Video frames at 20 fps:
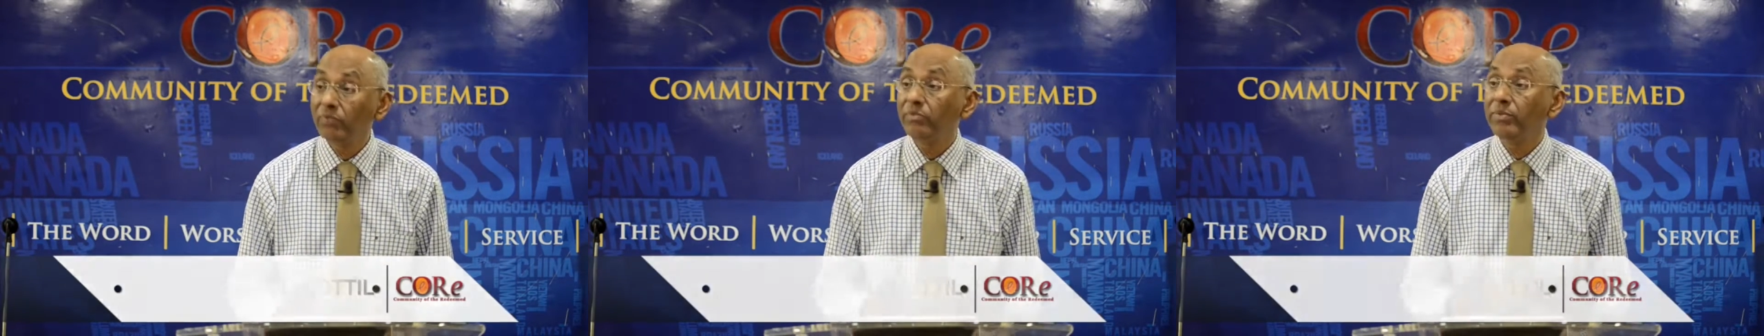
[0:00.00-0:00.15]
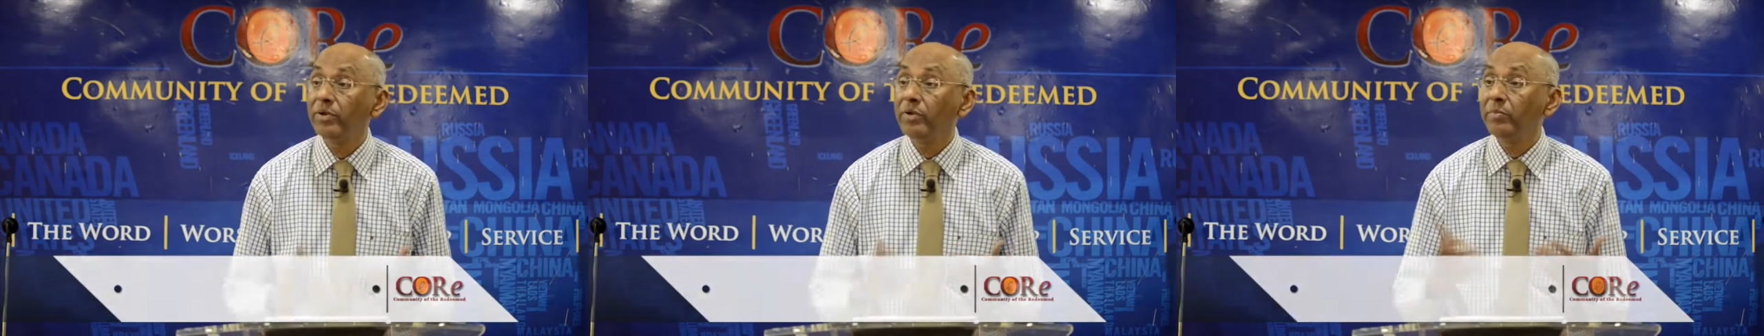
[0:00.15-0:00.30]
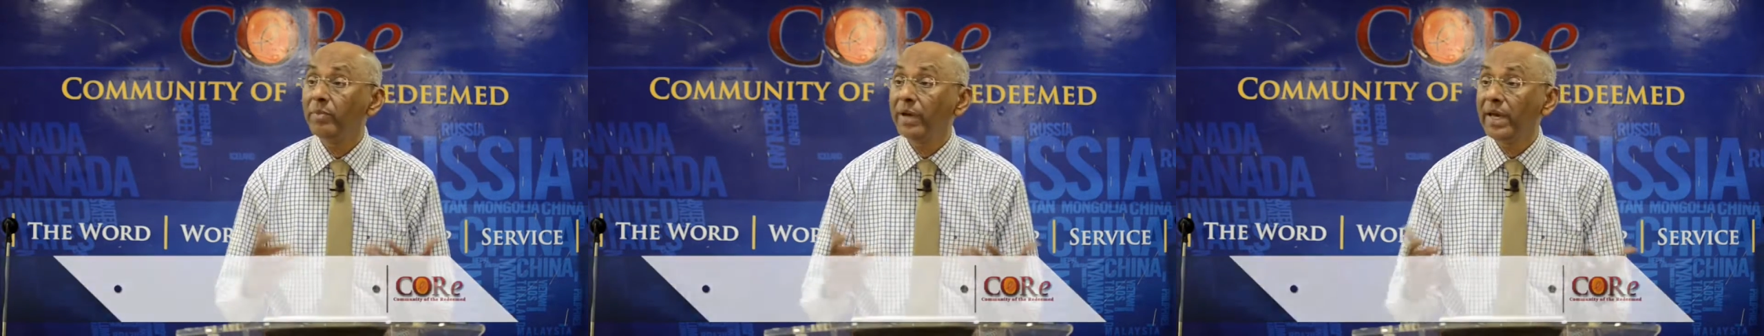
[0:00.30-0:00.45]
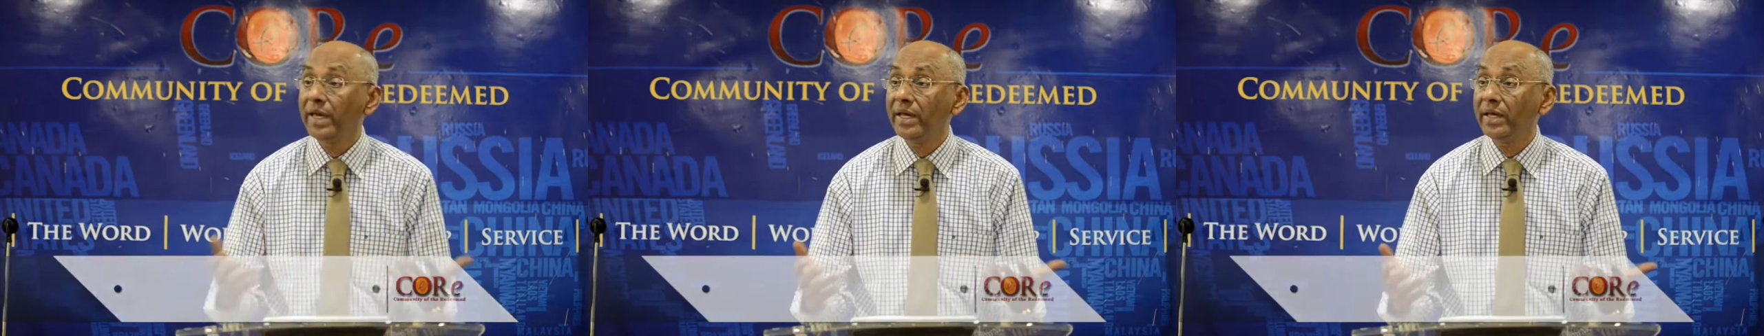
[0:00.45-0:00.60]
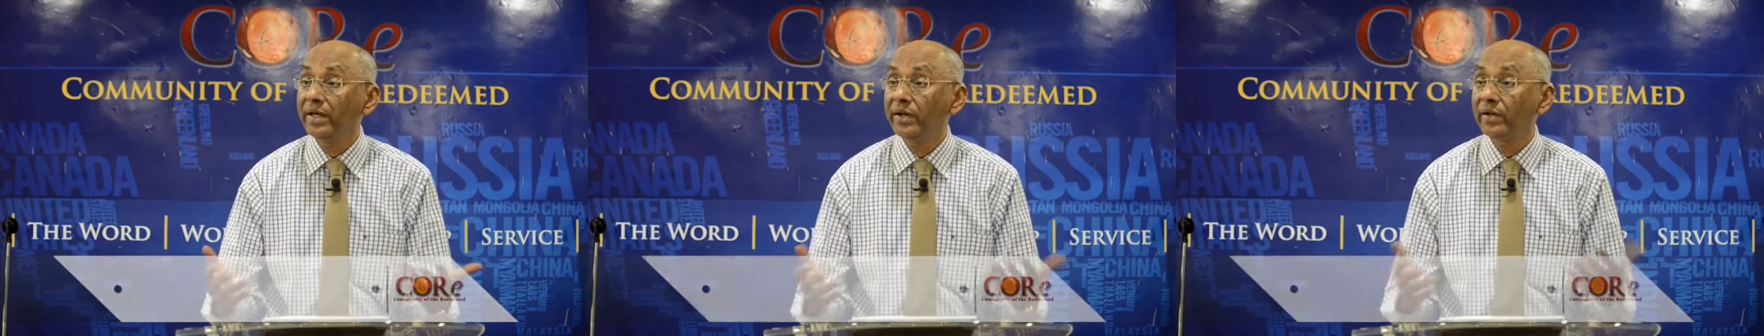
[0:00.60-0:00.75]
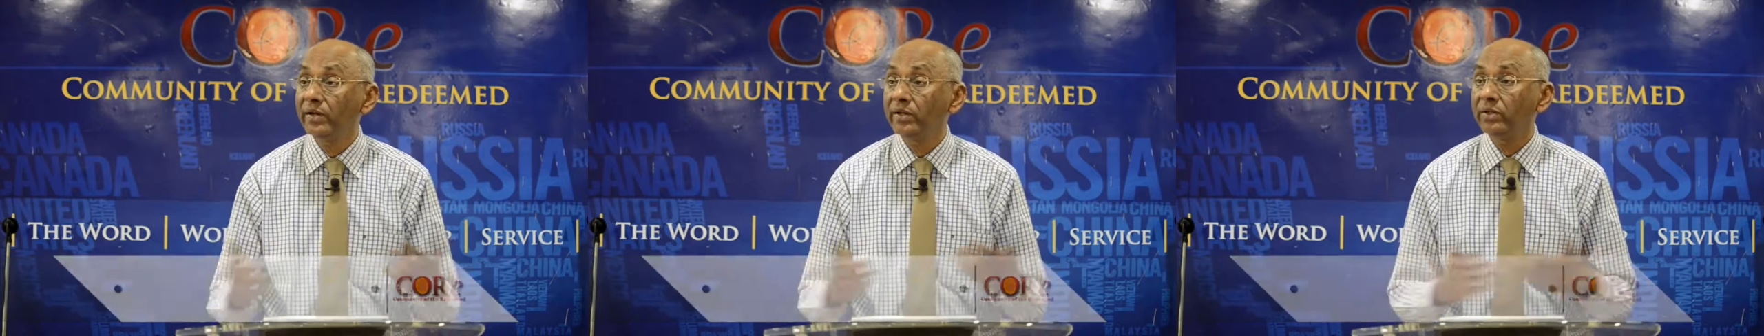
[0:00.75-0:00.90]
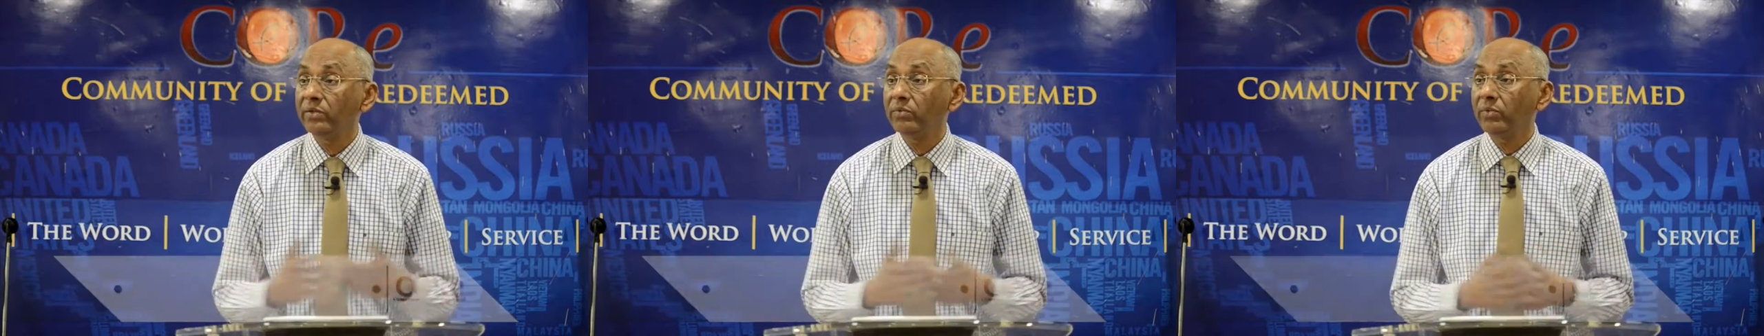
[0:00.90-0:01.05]
be
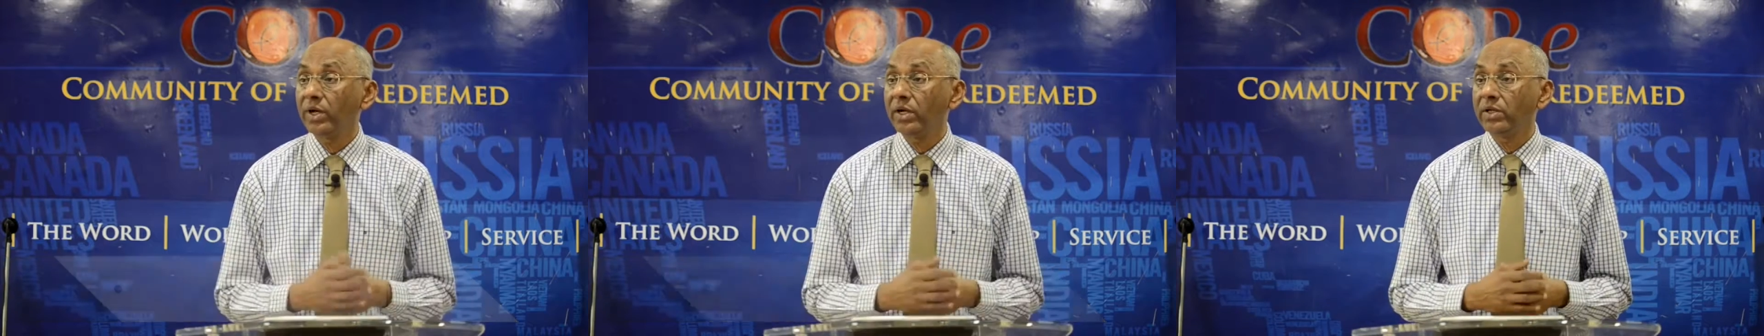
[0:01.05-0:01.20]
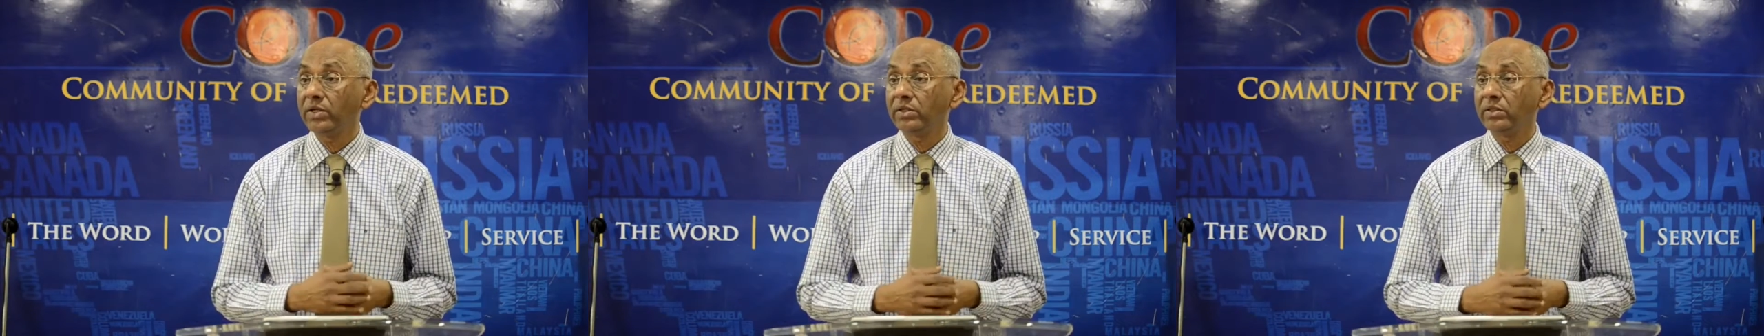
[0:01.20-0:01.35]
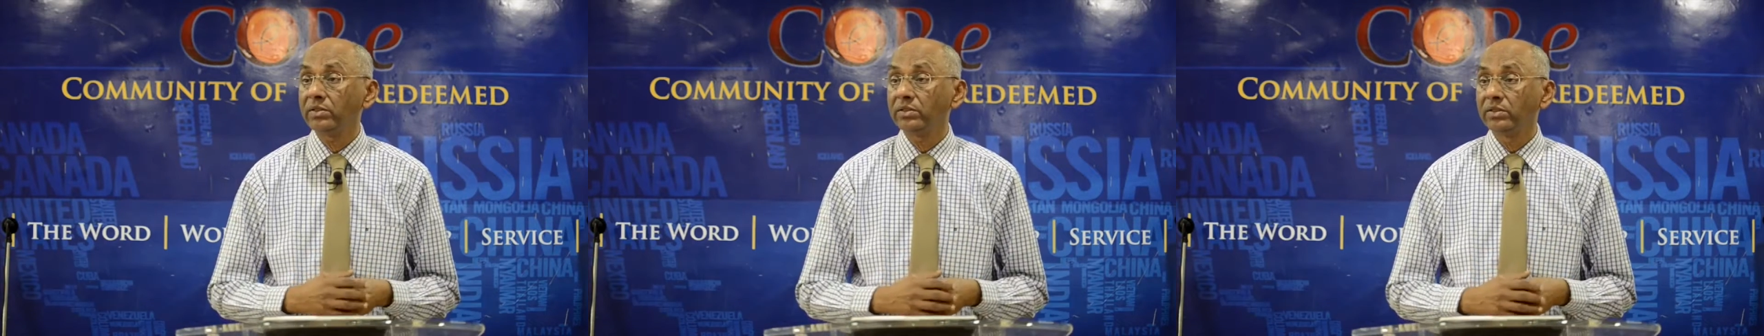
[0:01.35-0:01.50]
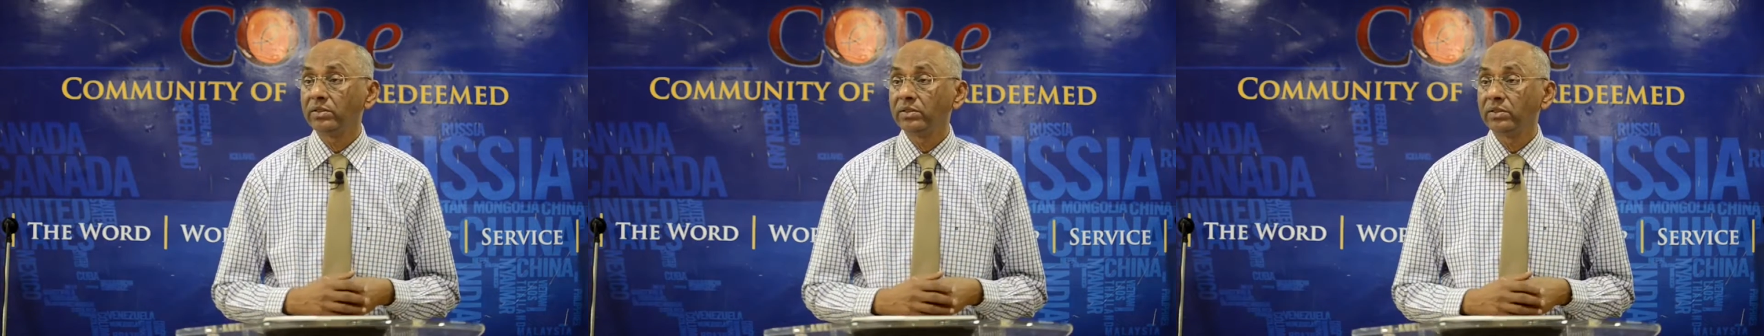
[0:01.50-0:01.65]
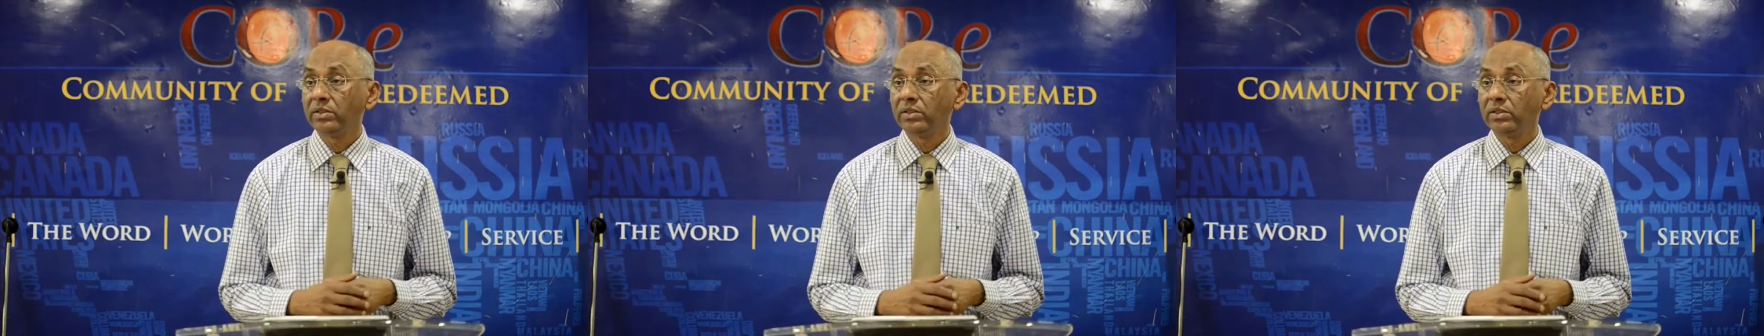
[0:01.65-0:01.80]
bear what?